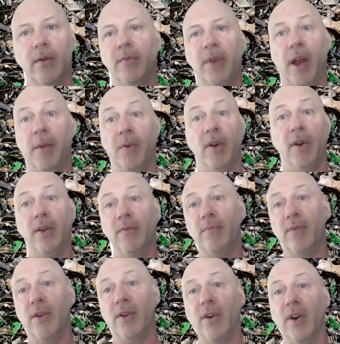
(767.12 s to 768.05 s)

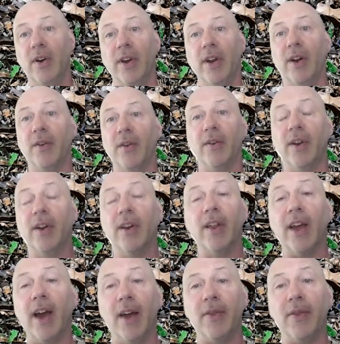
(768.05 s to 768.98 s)
neighborhood or
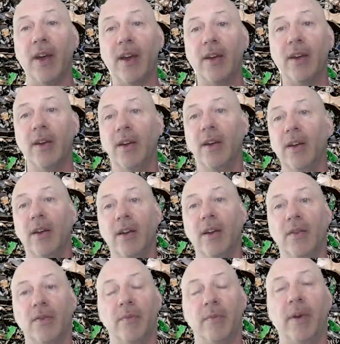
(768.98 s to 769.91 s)
nearly, I think.
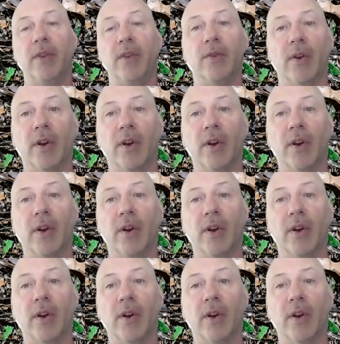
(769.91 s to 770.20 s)
That's an amazing